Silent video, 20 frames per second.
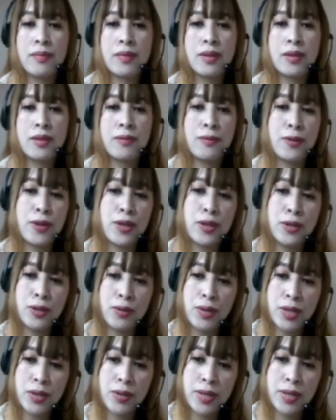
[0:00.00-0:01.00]
For you to
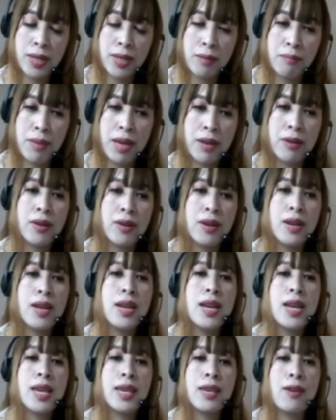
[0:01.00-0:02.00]
understand better,
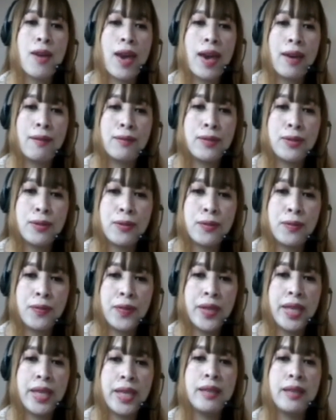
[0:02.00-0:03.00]
you have to
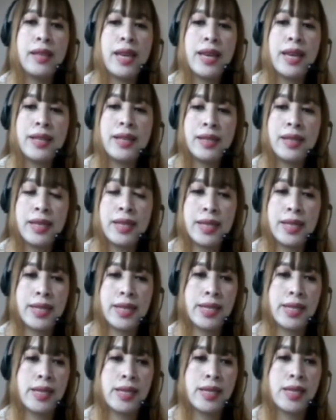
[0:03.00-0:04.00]
feel and
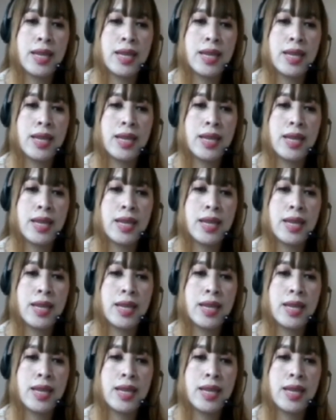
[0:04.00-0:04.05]
listen.